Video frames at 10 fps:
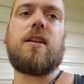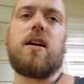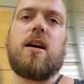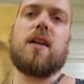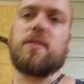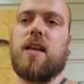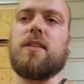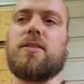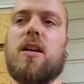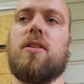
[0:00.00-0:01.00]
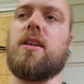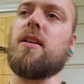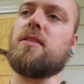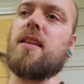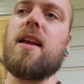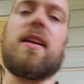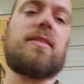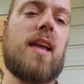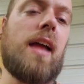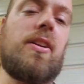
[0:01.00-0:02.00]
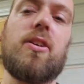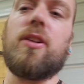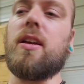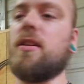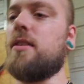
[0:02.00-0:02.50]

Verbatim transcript: Uh, it's got a Sony 10 inch head unit.